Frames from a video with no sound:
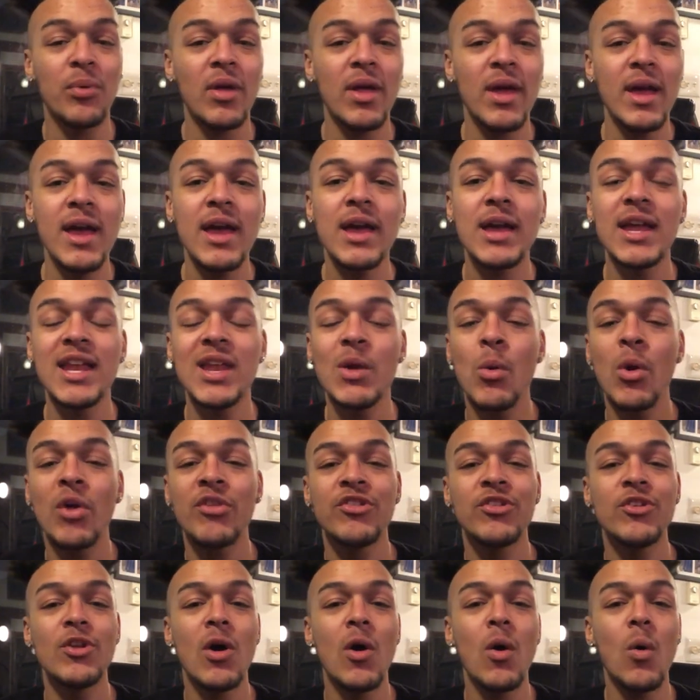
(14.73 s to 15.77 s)
playing and he
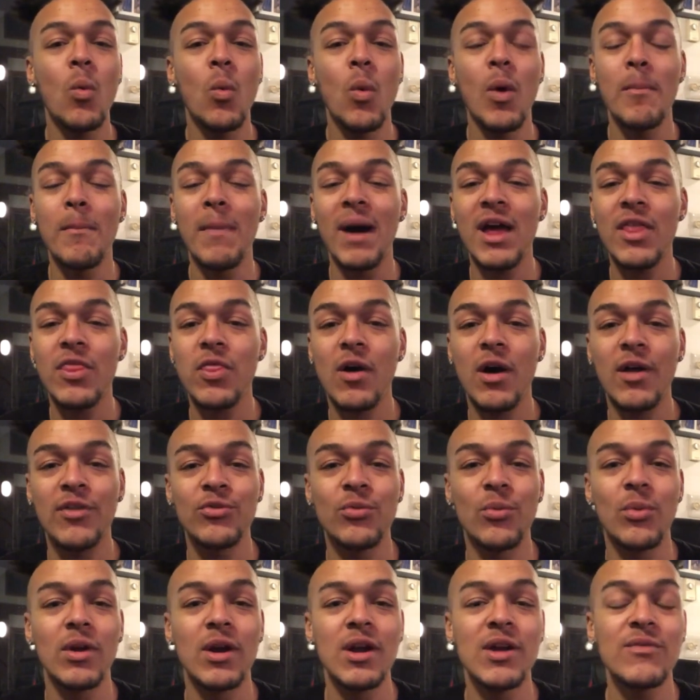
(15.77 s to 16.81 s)
wanted to know what my
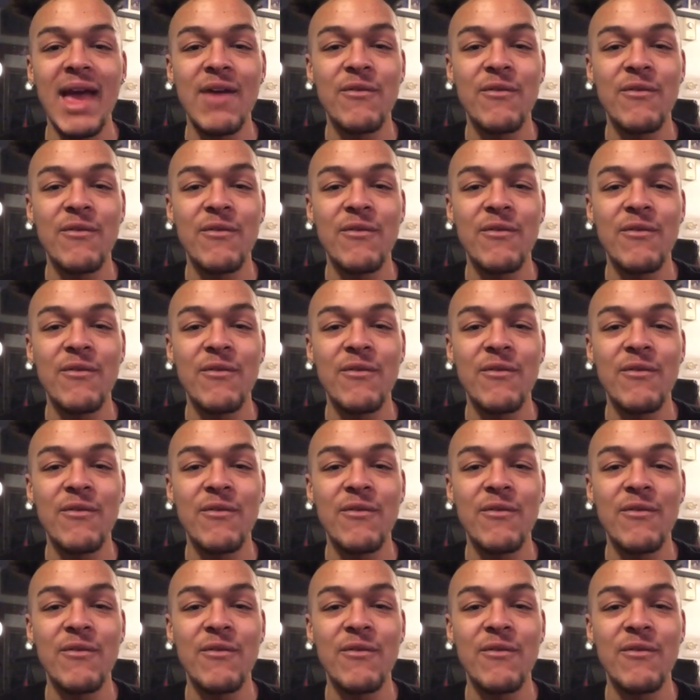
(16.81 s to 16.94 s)
thoughts were,